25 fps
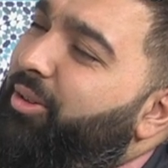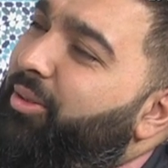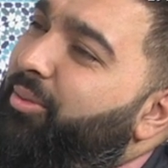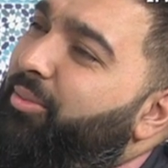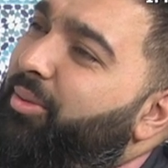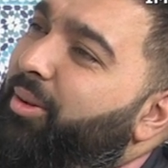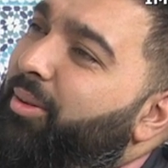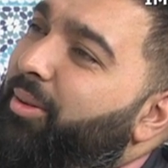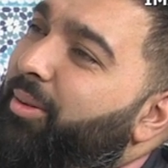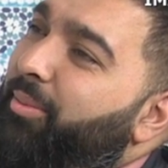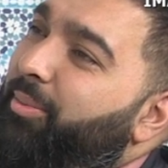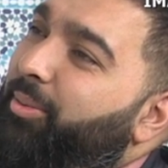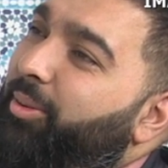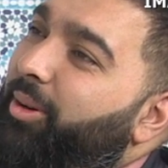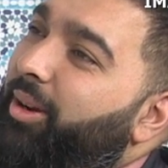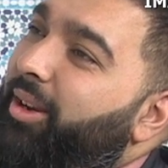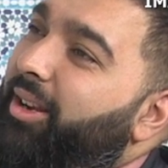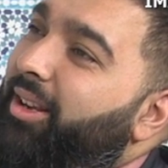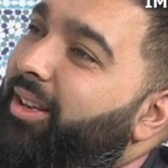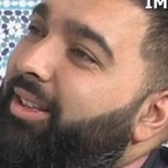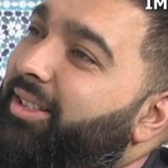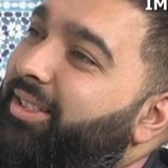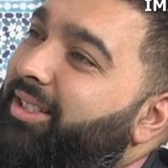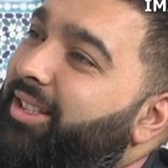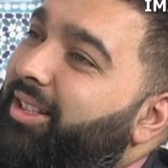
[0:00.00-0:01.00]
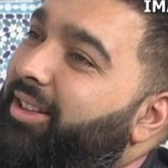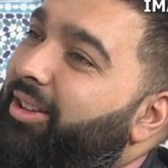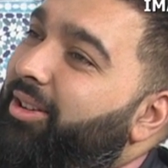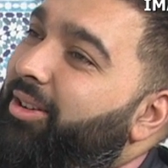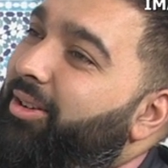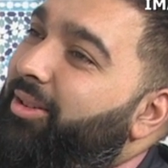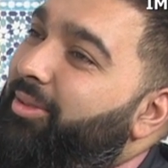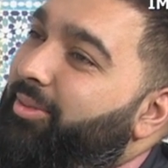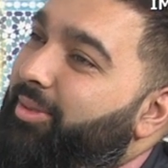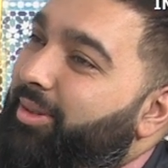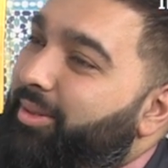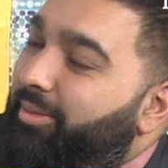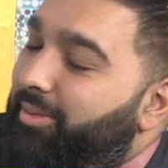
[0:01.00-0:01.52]
while we're praying Salah,
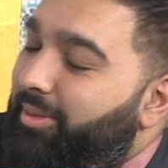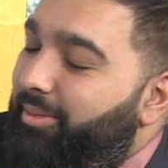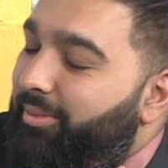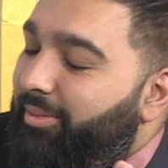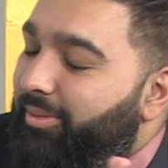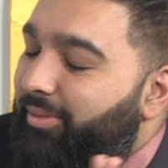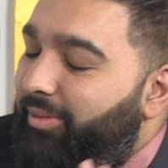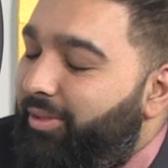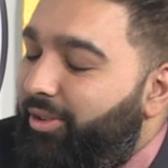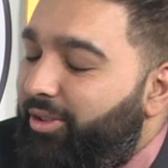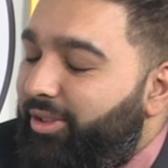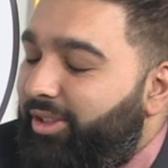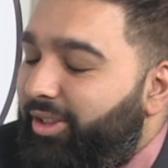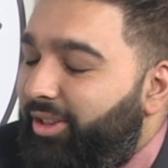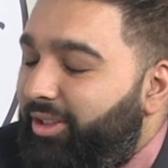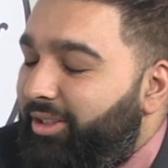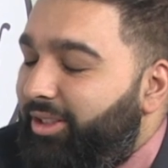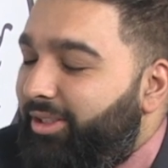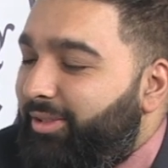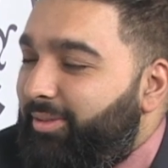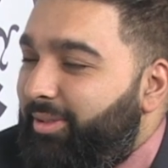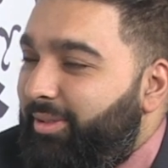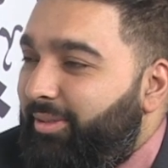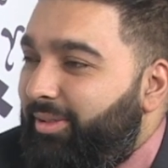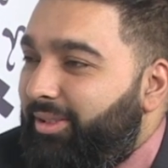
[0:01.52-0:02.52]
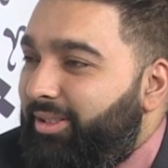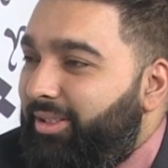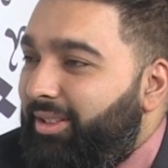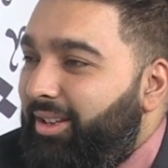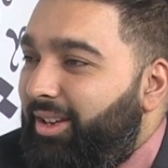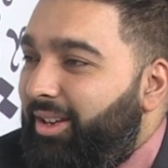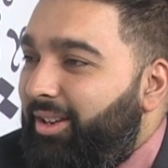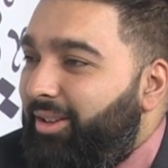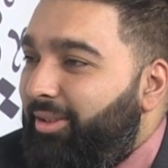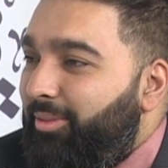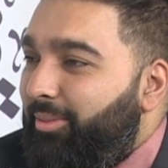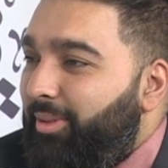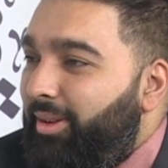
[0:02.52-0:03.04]
we're, we're focusing on Allah subhanahu wa
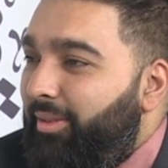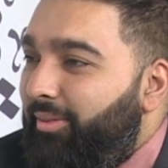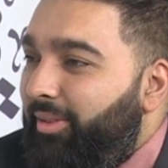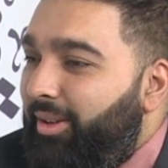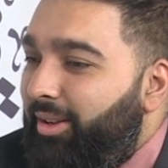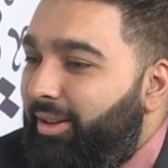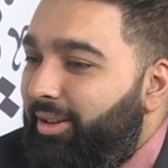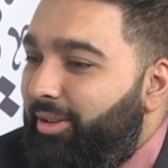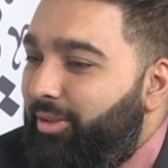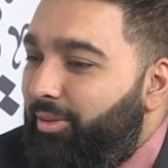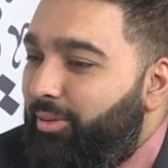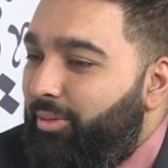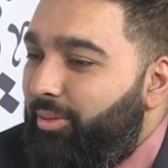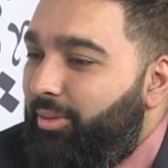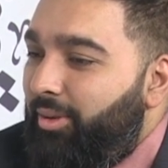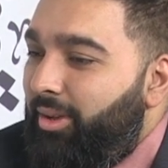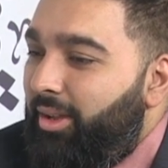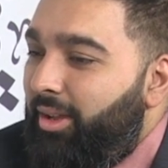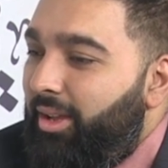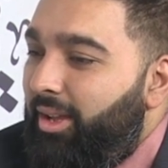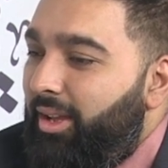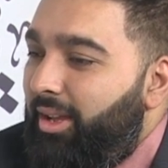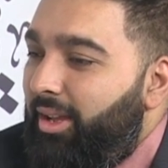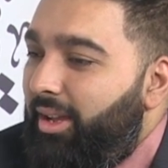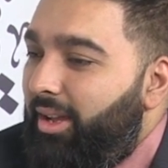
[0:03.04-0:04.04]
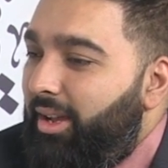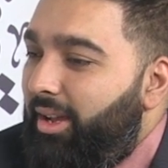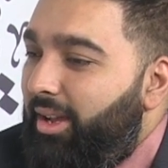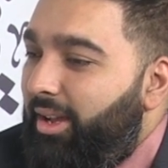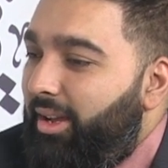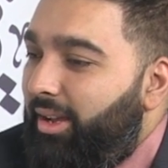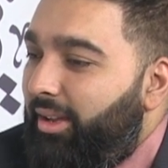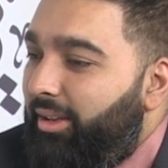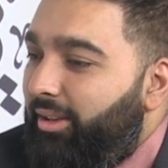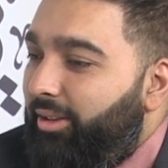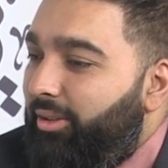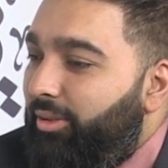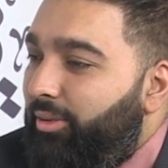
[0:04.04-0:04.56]
ta'ala, we're having a little, uh,
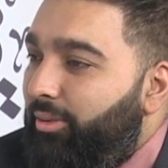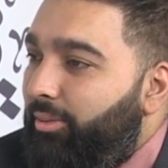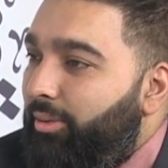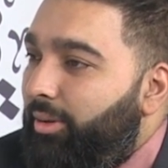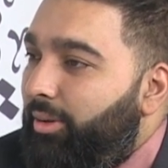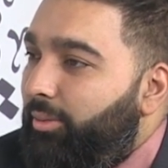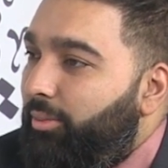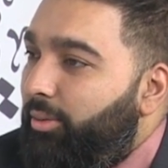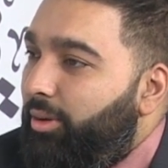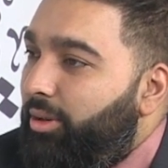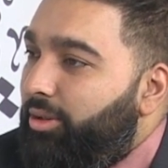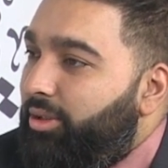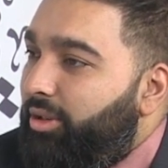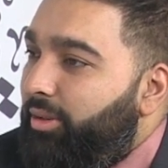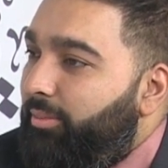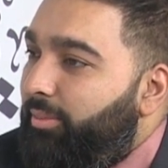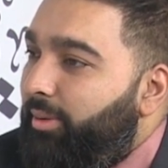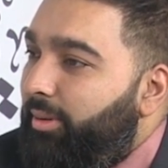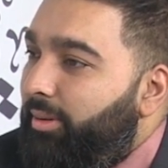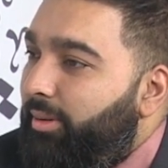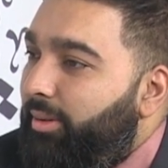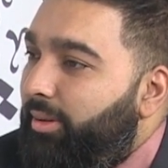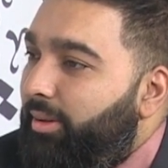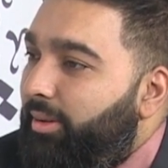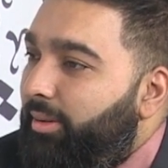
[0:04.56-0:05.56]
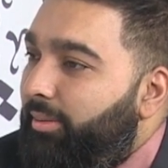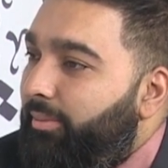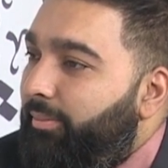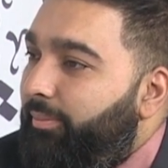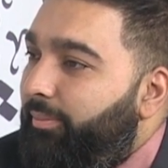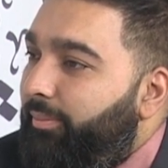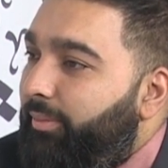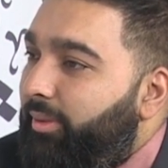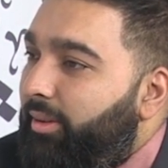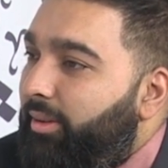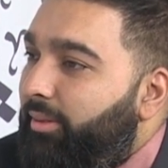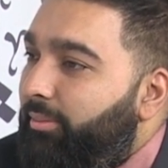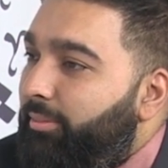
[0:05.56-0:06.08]
you know, worship and,
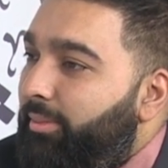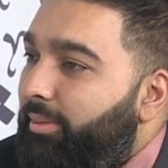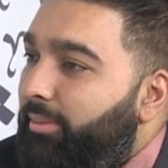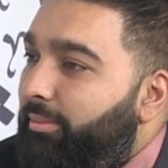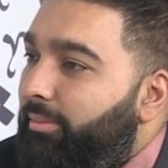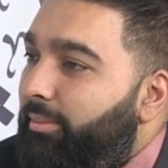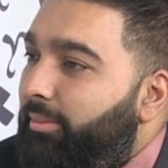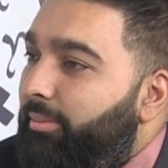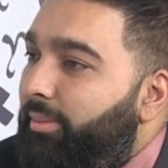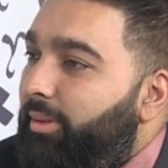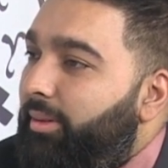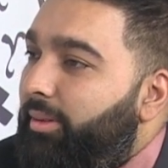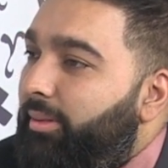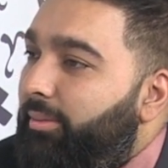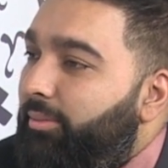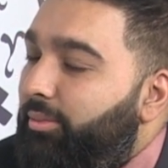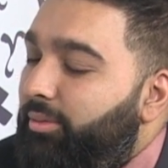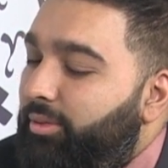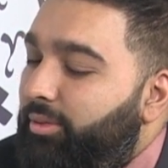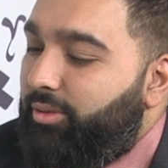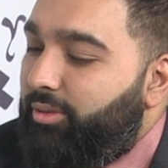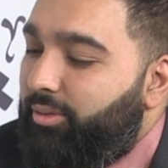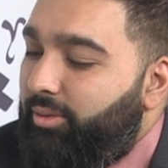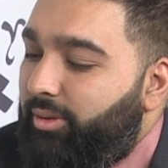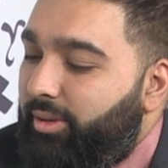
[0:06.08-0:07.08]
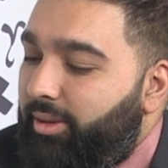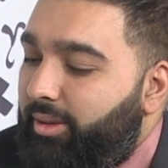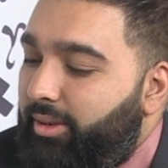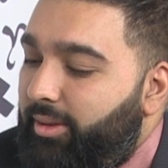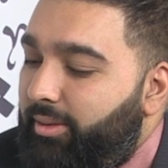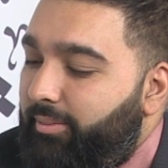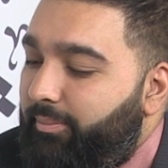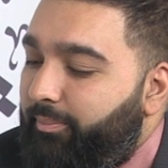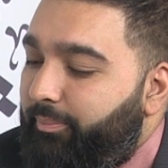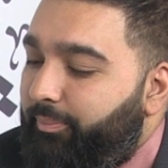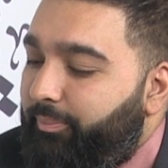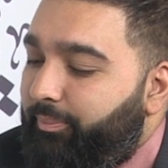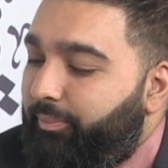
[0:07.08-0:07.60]
um, what it, um,
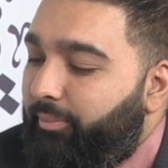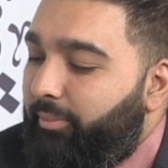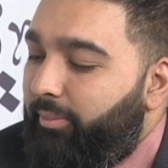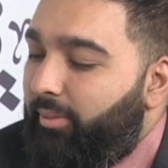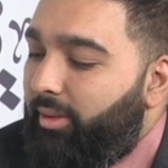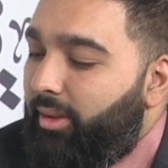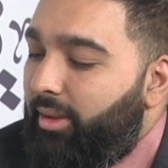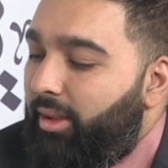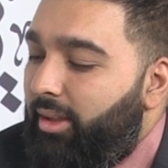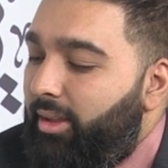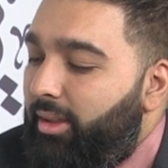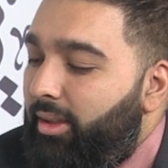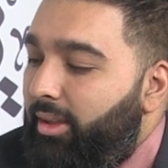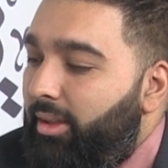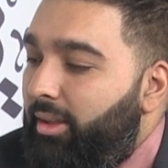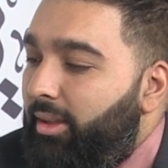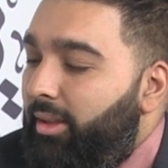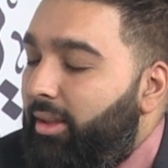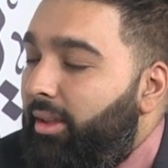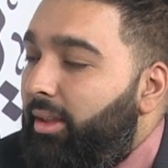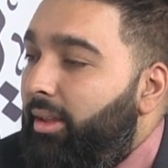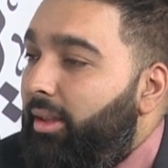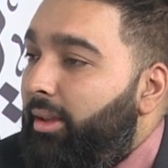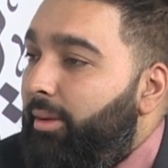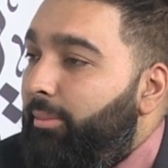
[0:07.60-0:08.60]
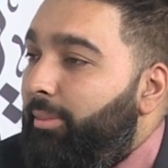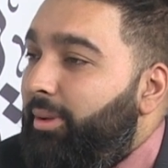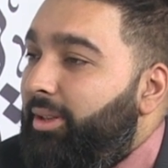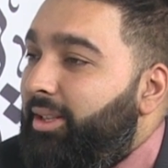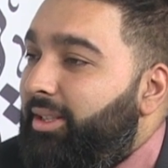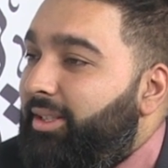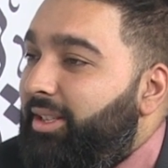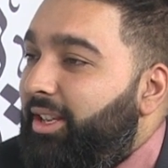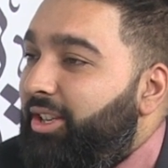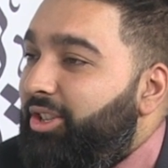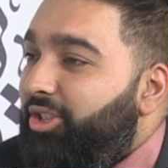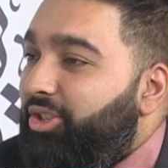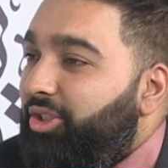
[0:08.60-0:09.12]

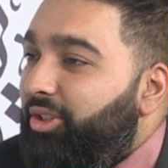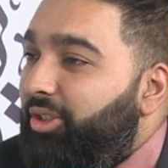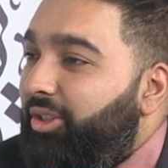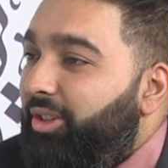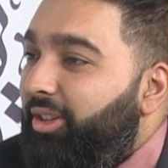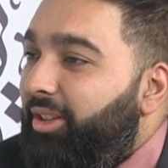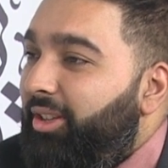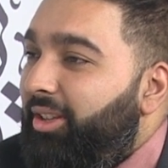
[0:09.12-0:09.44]
meditation.